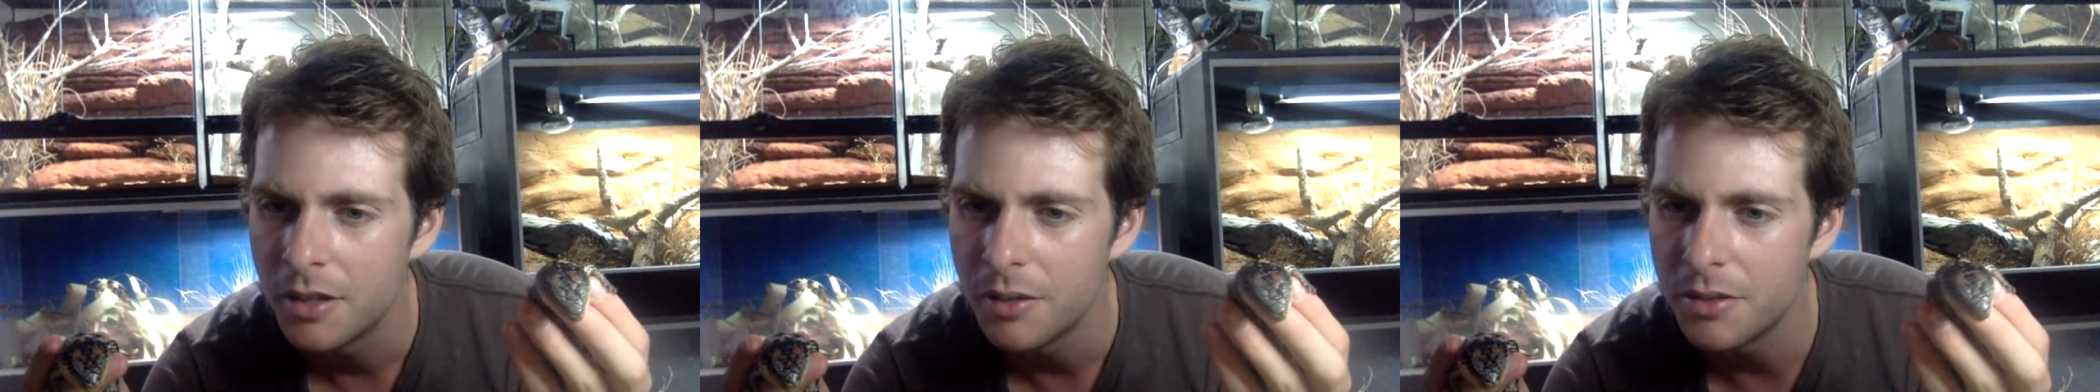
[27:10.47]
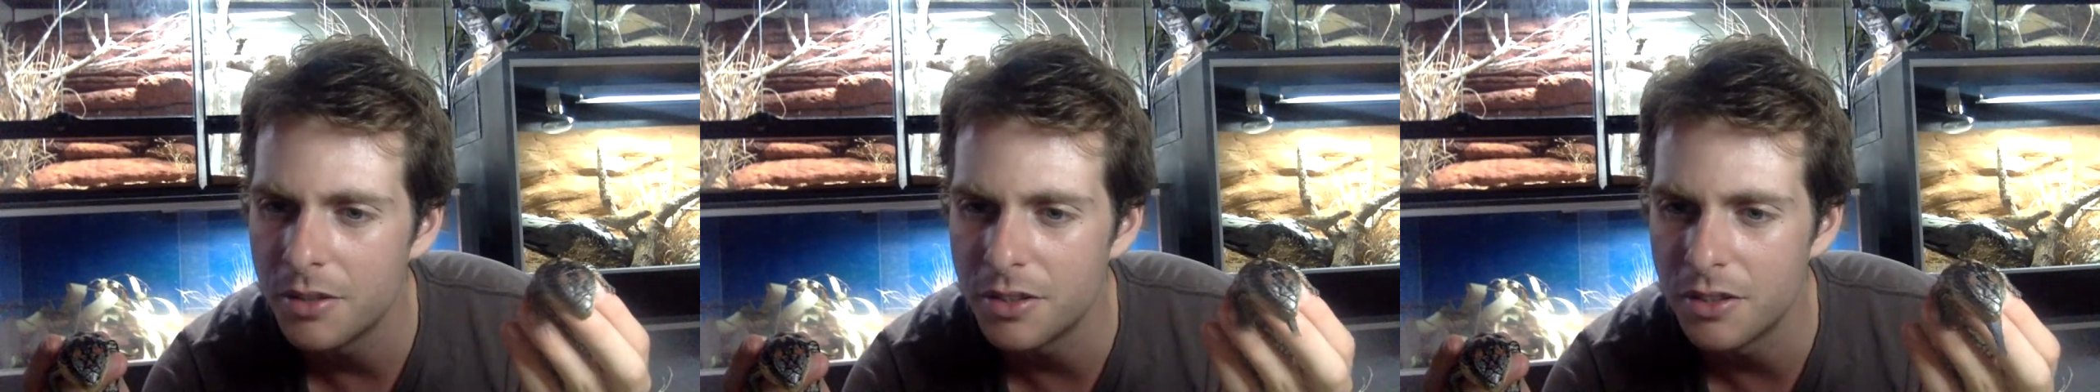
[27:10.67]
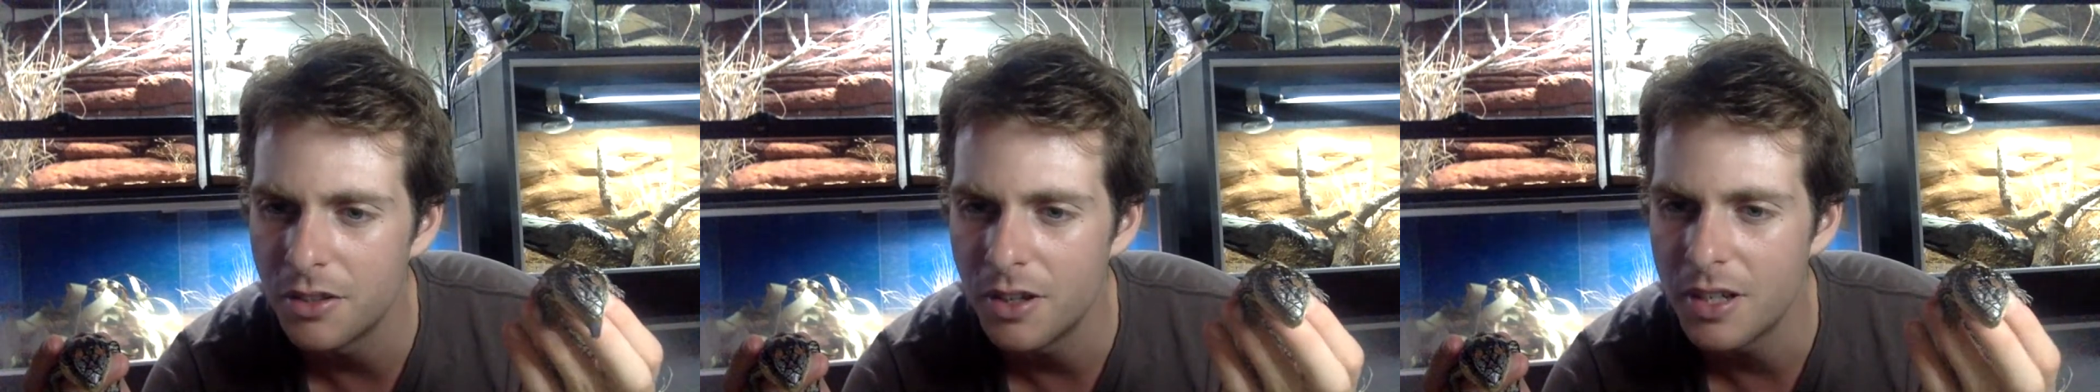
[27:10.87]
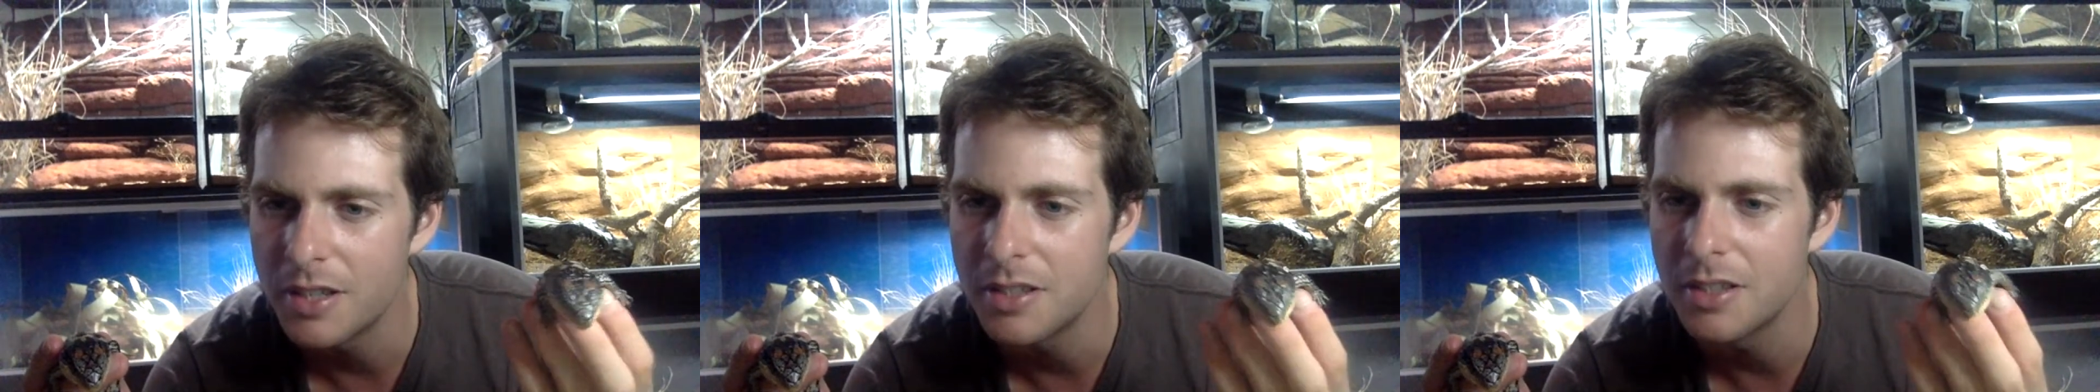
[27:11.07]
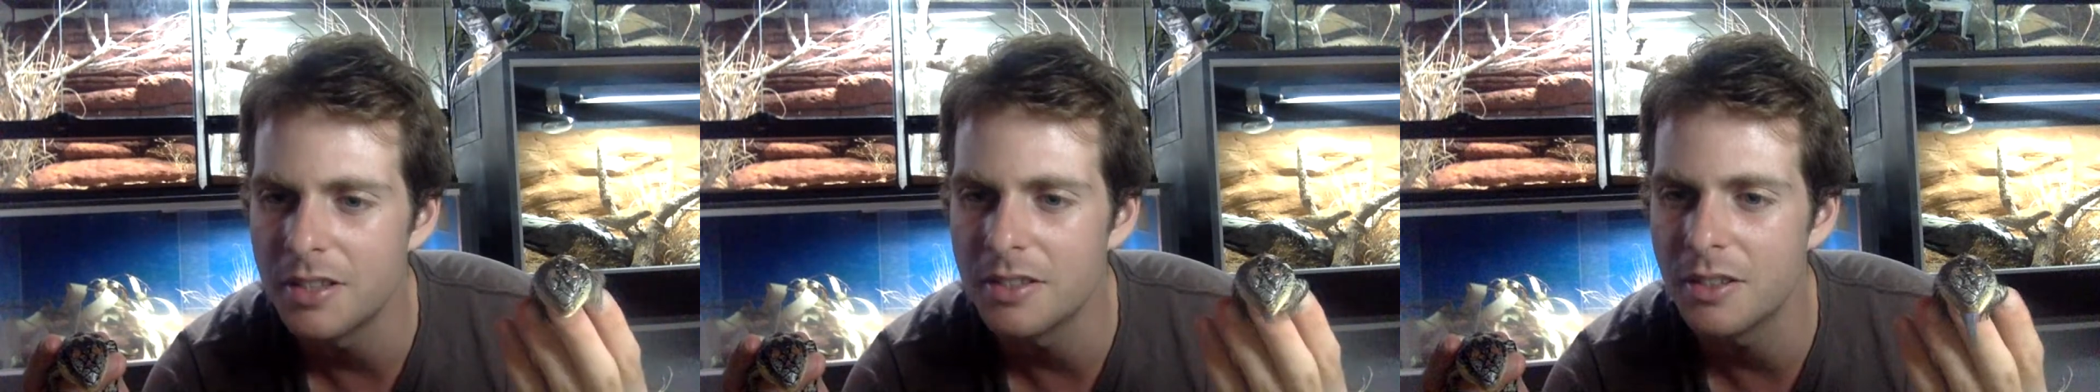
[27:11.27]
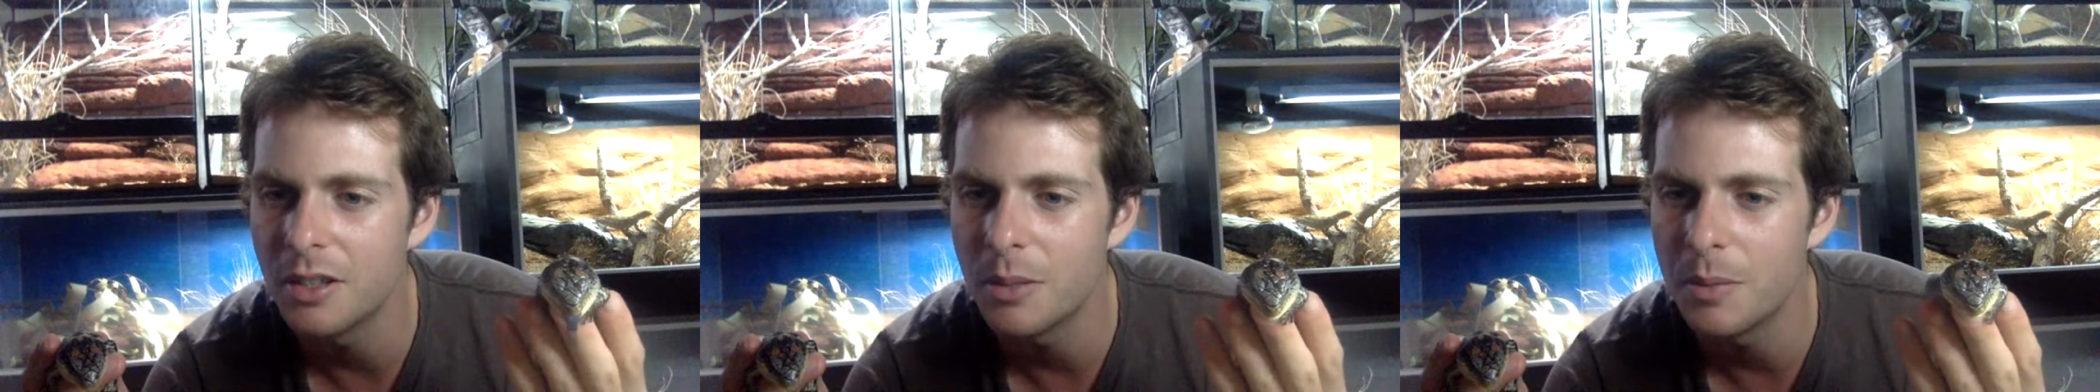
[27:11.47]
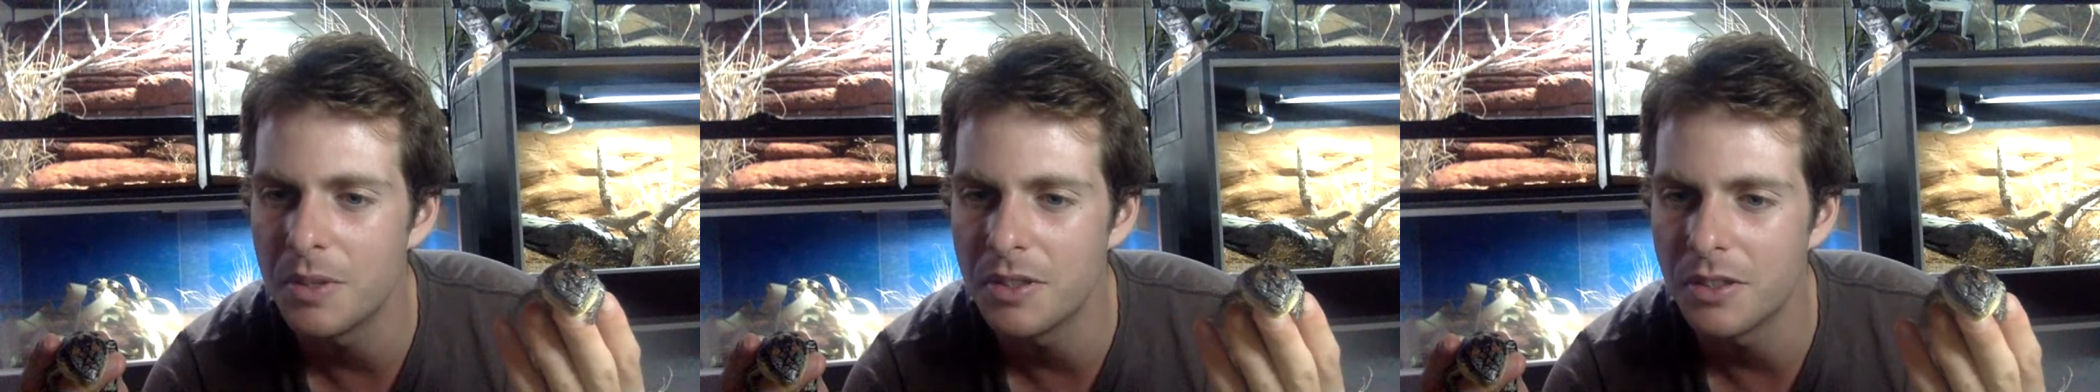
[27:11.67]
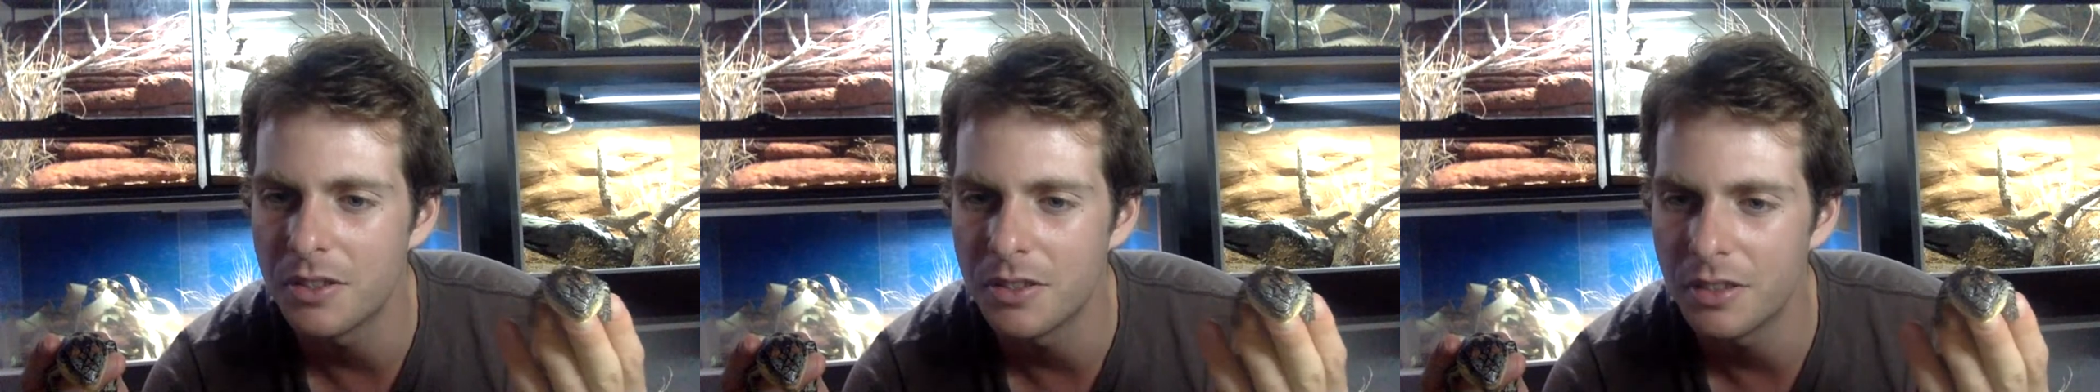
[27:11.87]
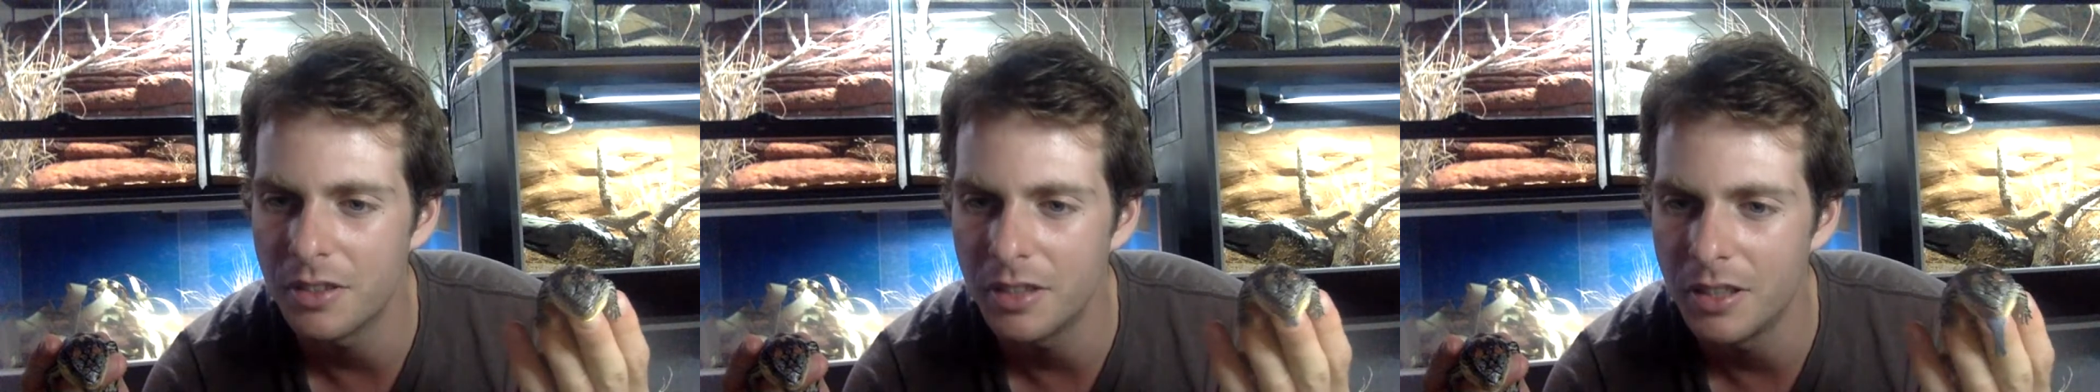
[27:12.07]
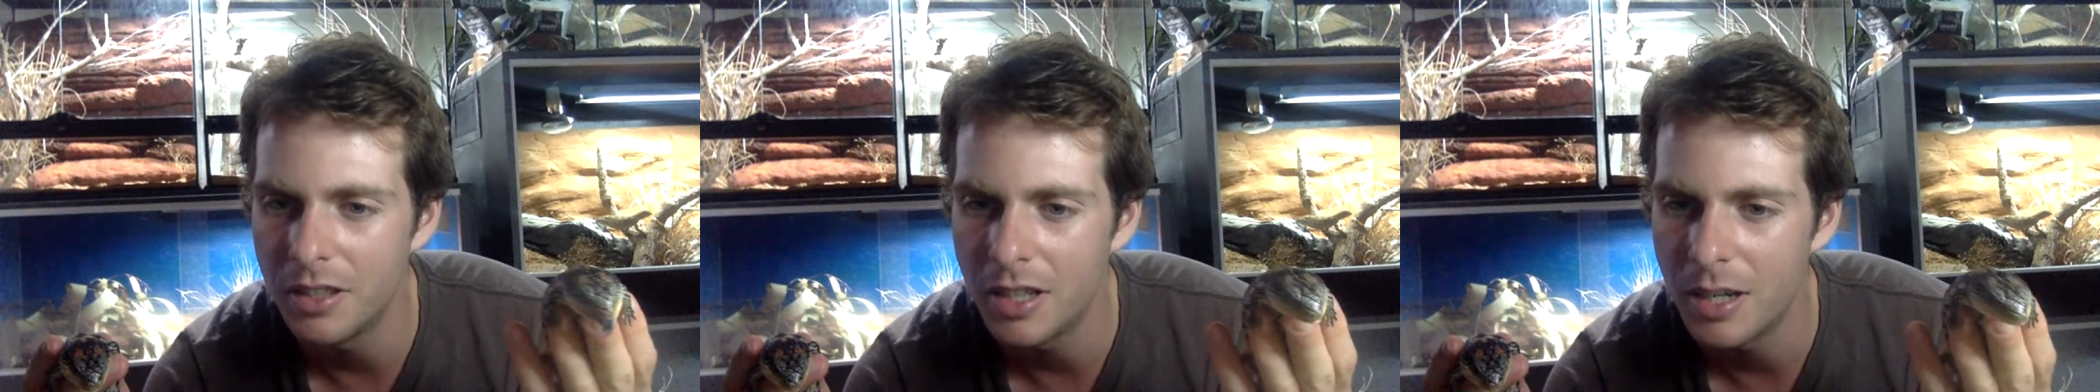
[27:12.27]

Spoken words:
which is nice since the hobby is constantly